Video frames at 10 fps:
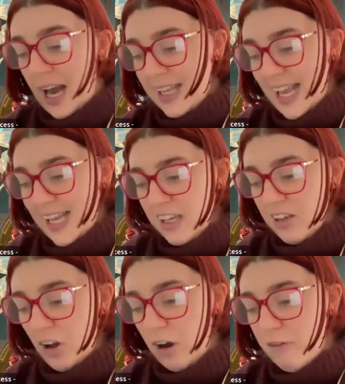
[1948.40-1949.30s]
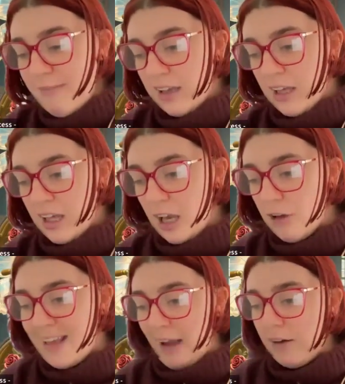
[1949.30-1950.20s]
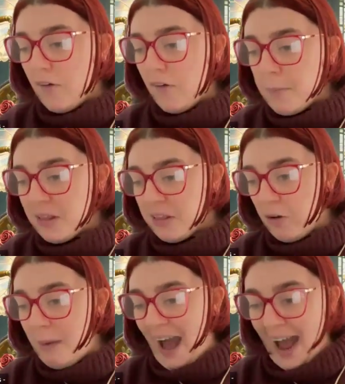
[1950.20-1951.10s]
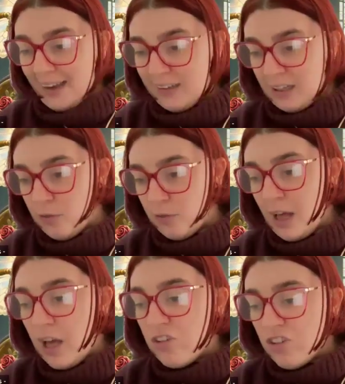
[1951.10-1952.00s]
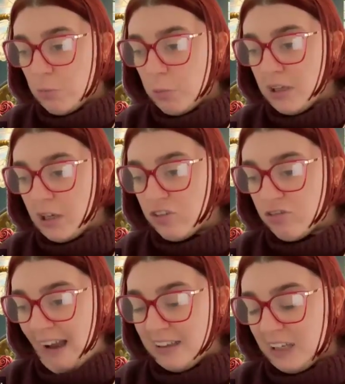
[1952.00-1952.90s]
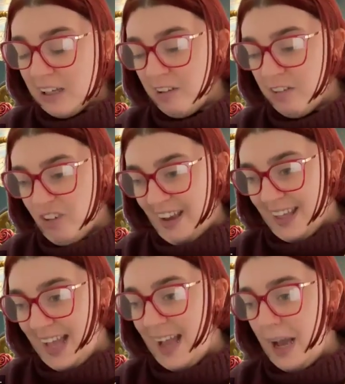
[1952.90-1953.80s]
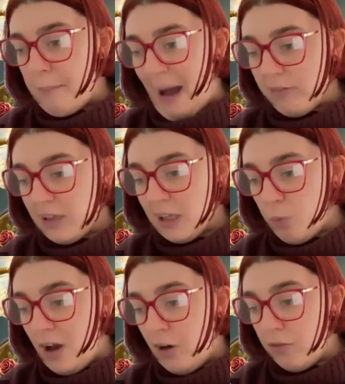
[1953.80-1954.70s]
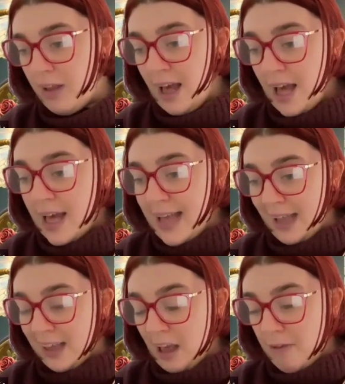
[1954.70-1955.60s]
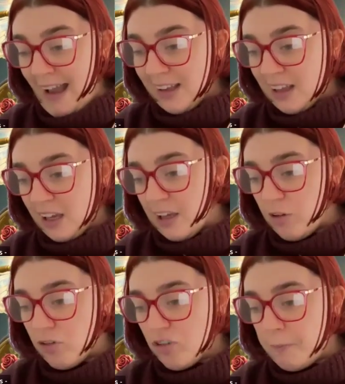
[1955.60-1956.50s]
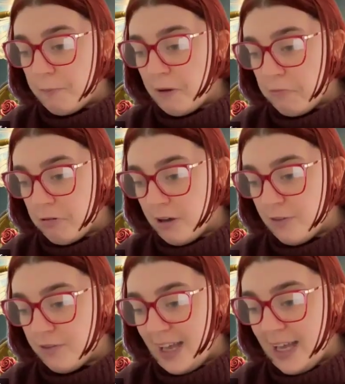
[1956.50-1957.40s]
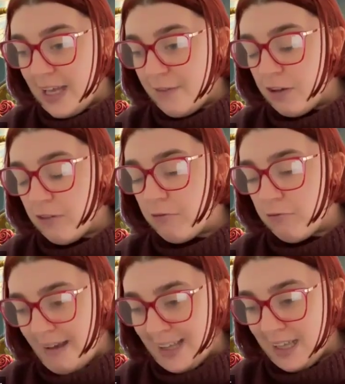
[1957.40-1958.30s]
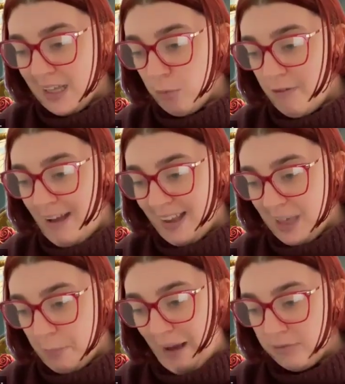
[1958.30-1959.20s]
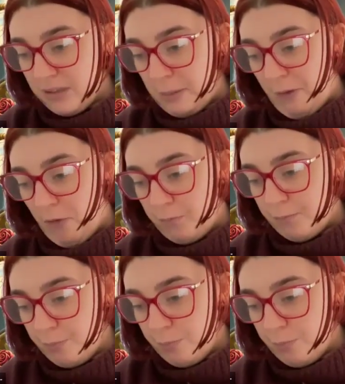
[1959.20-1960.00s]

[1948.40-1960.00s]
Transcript: As historian Susanna Lipscomb argues, she was a strategist in a man's world, yet her execution proved even queens were expandable.